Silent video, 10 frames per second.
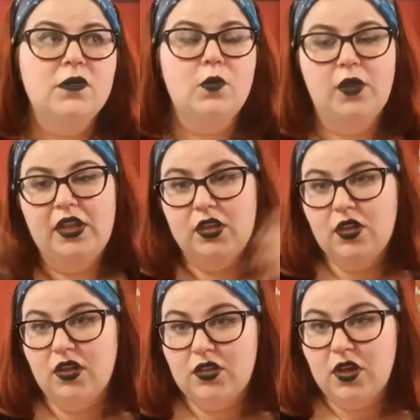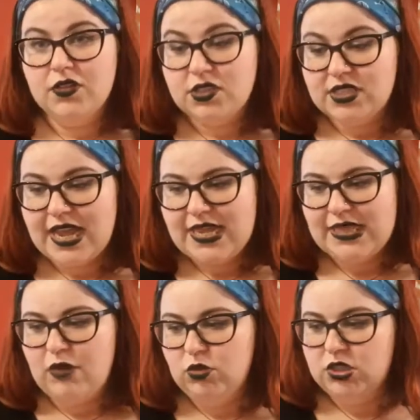when I'll go take
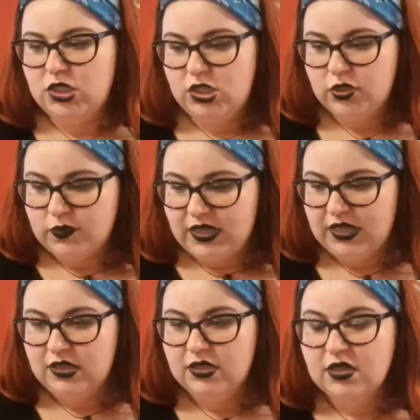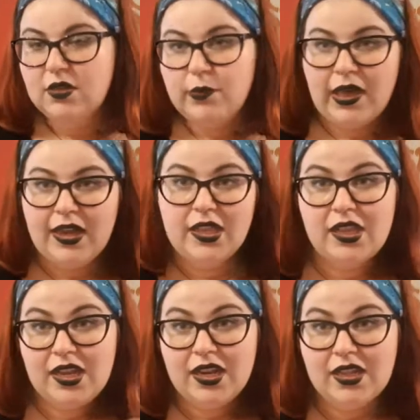that one to uni, put
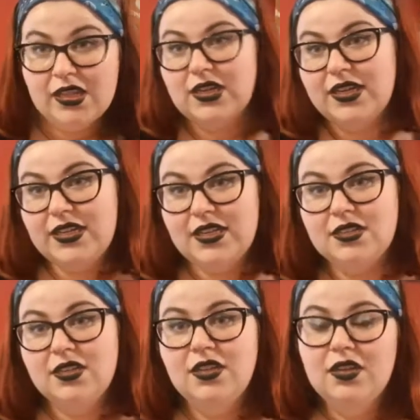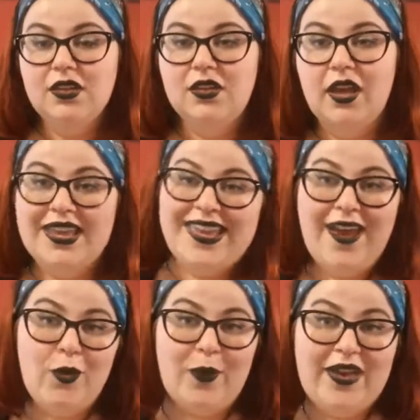anything in it that I need, I
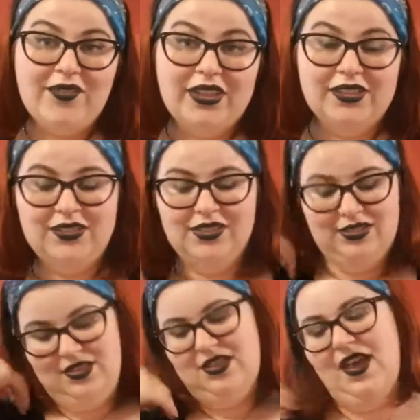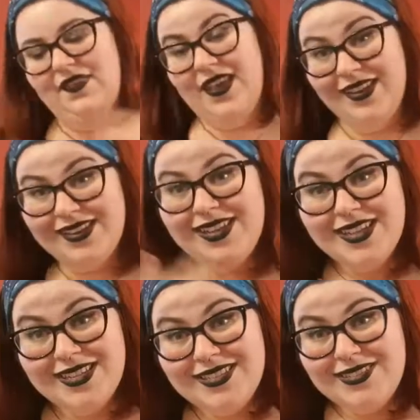get or whatever, and then
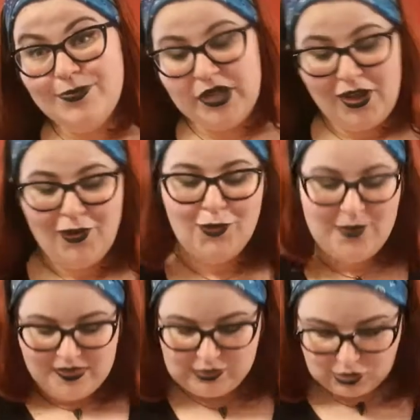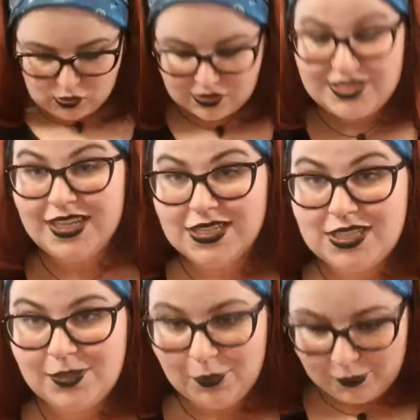bring it home and then sort it into
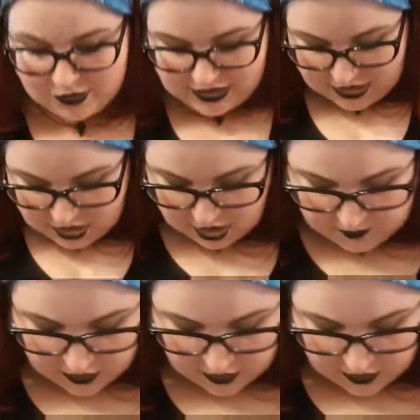the appropriate section.